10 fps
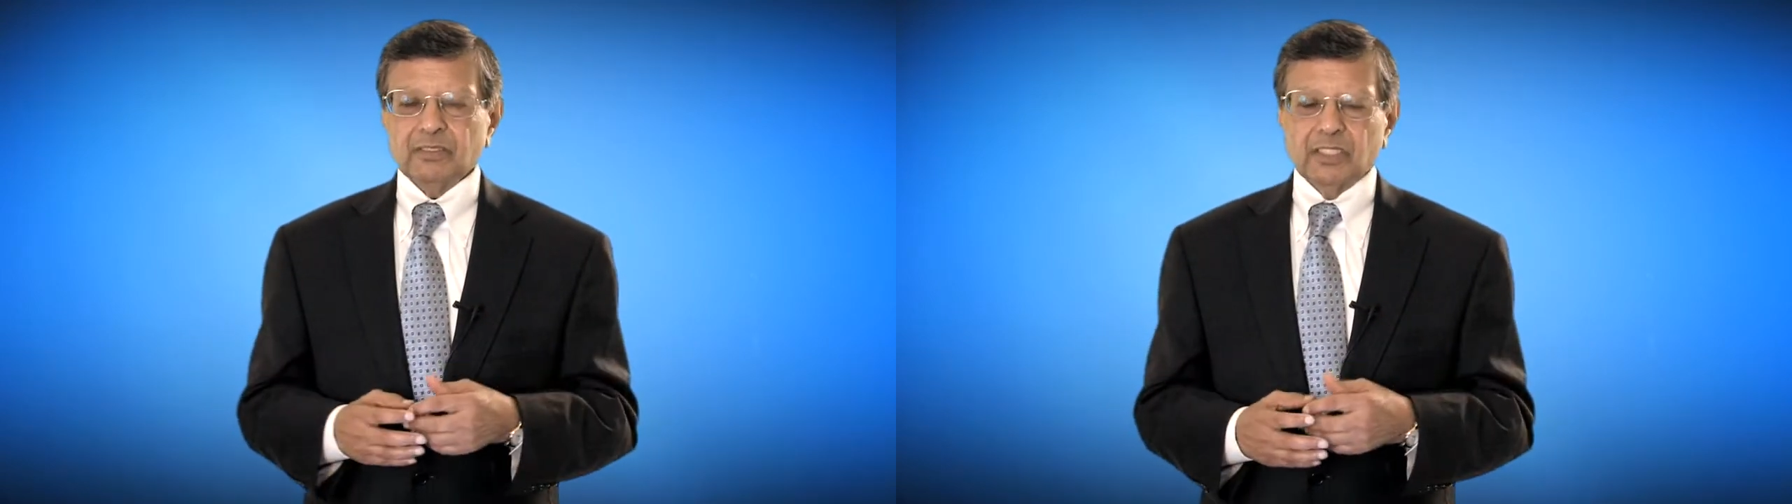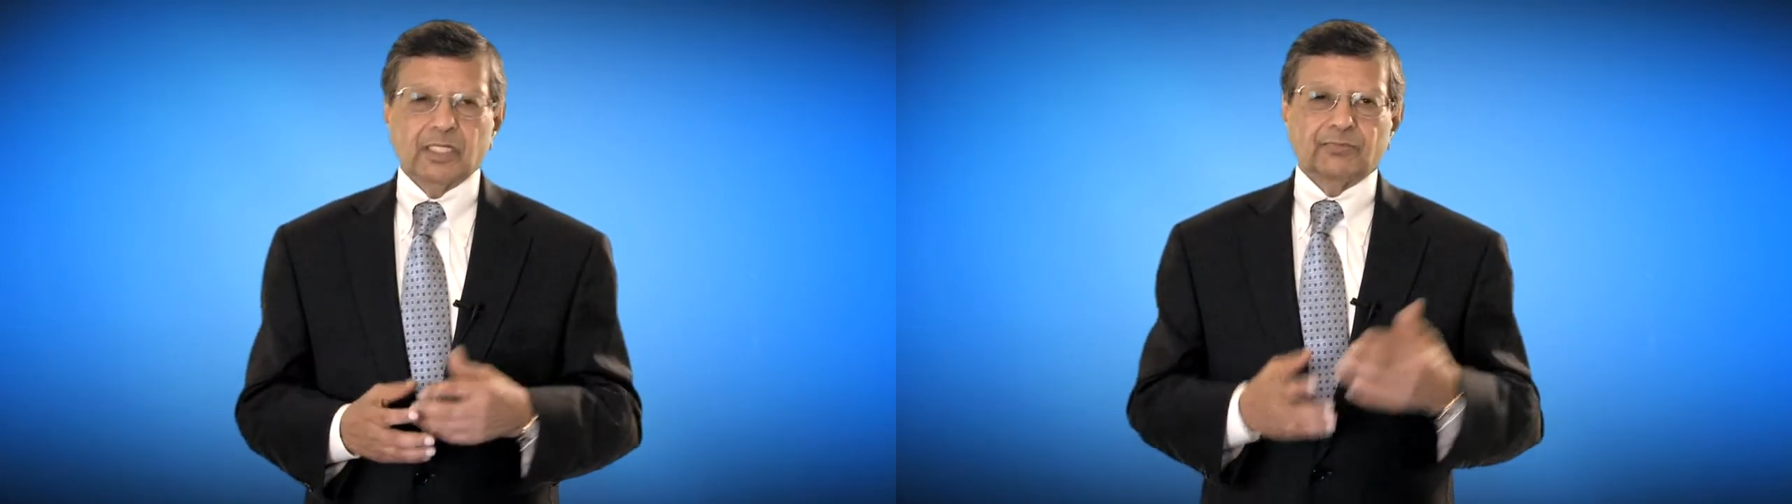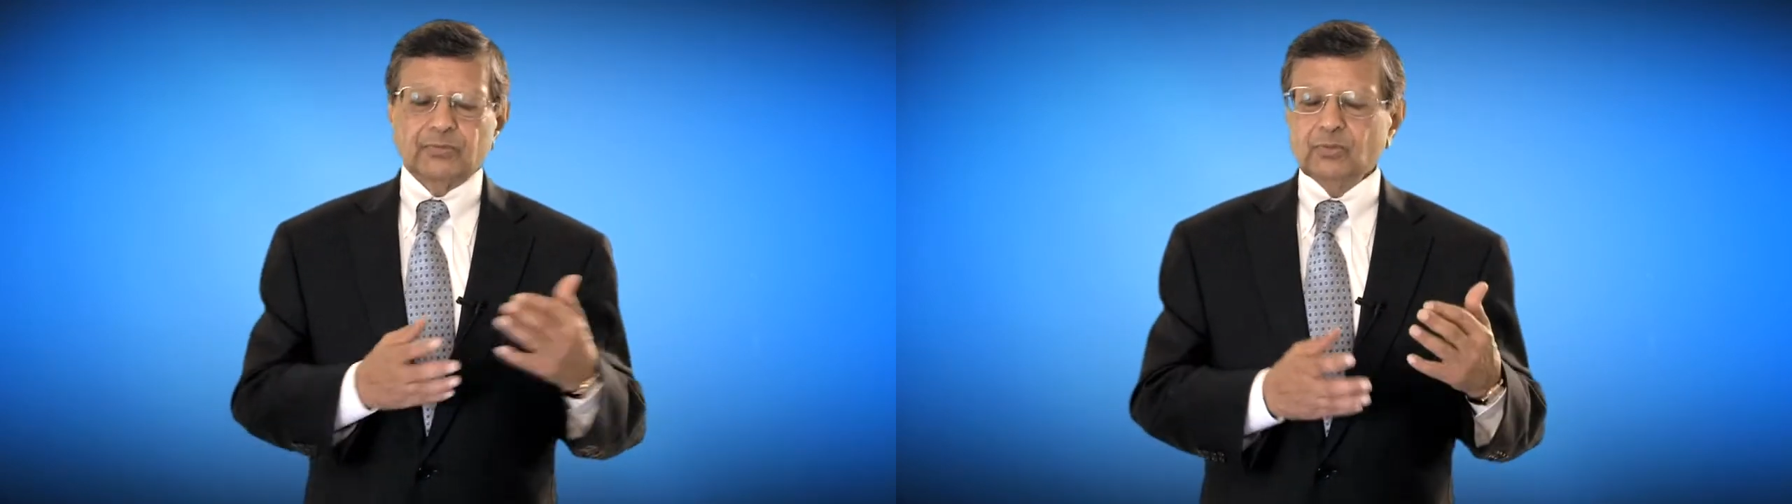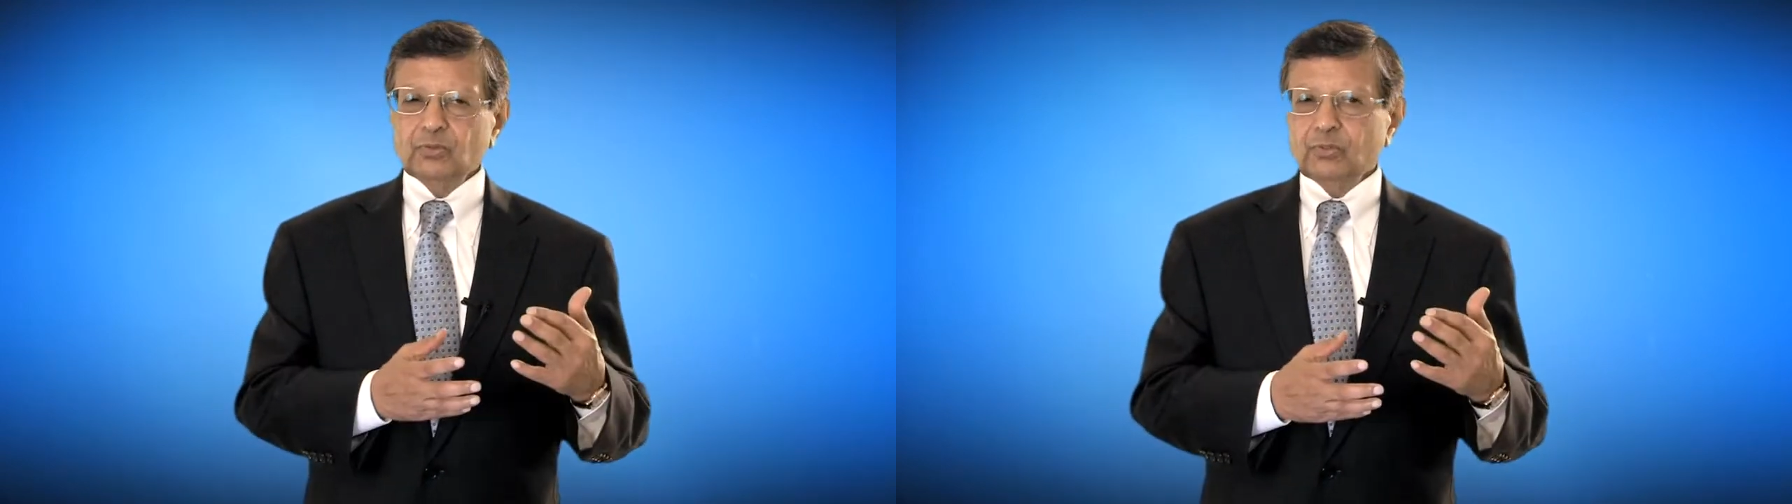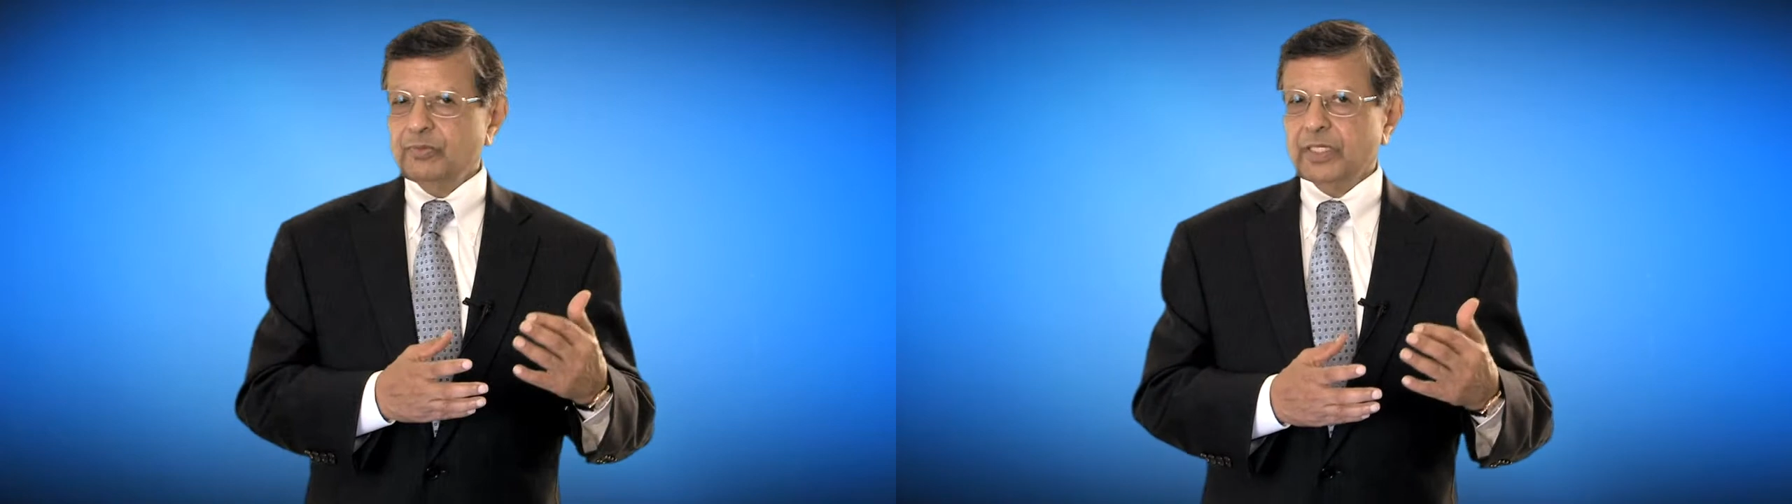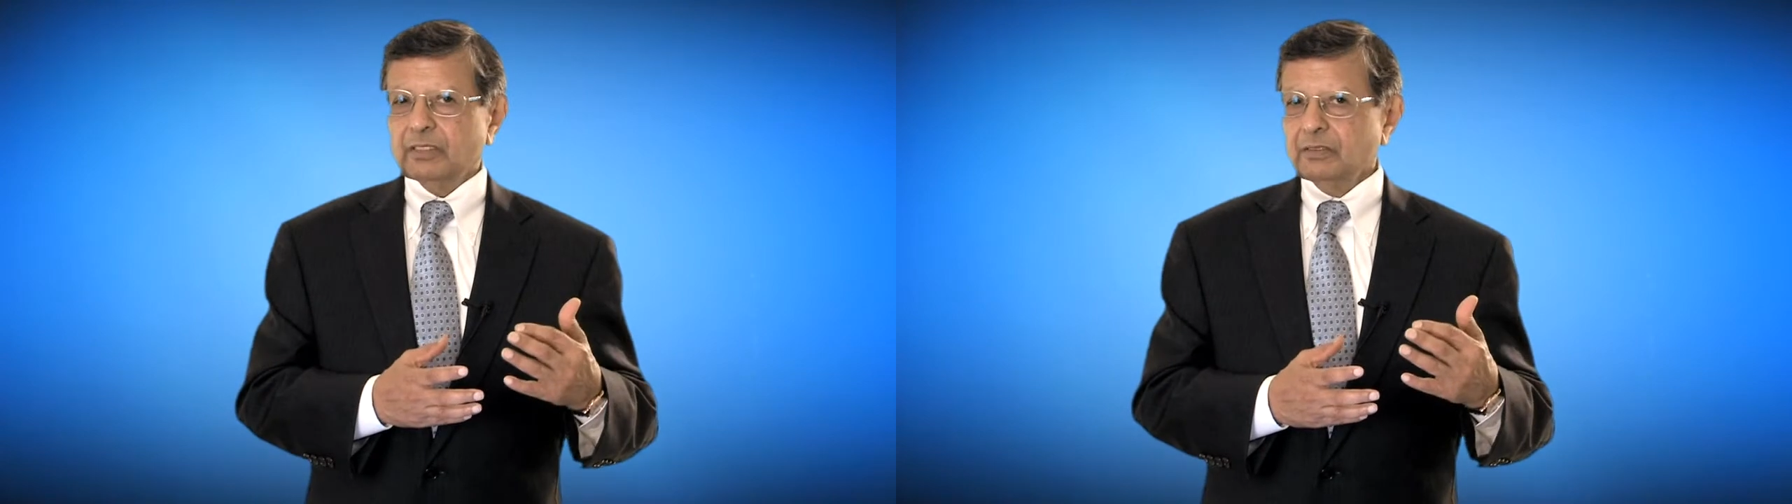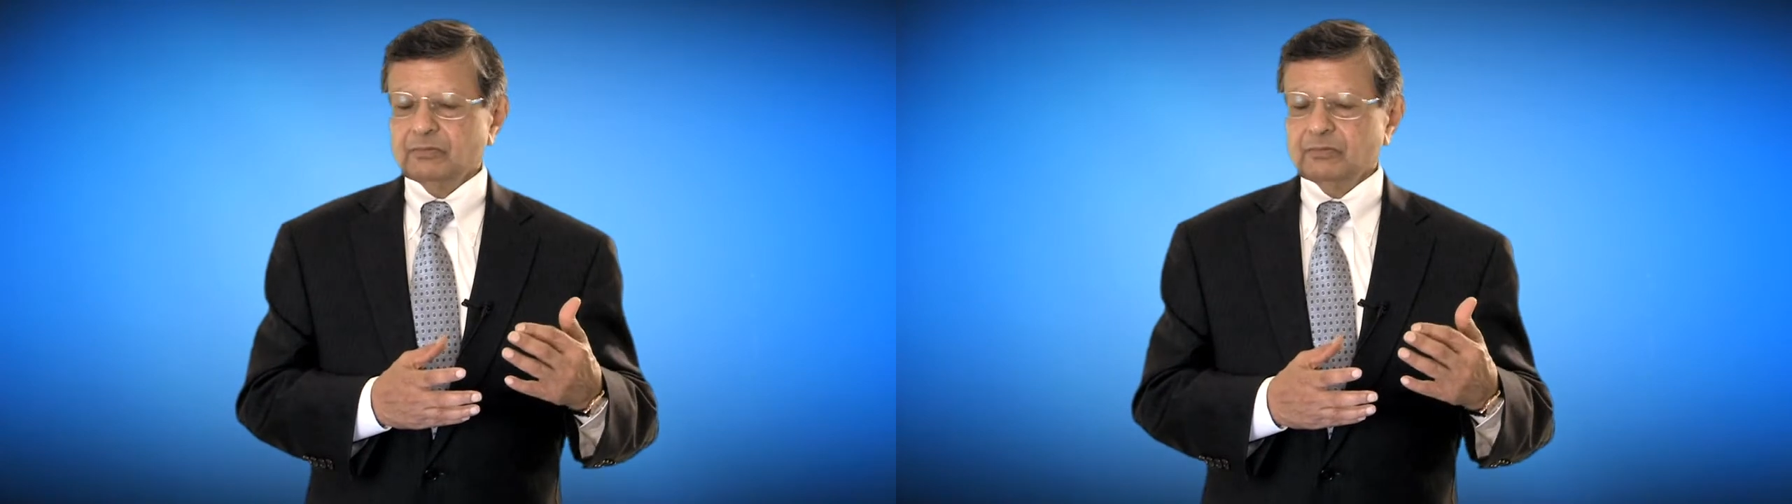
and a few were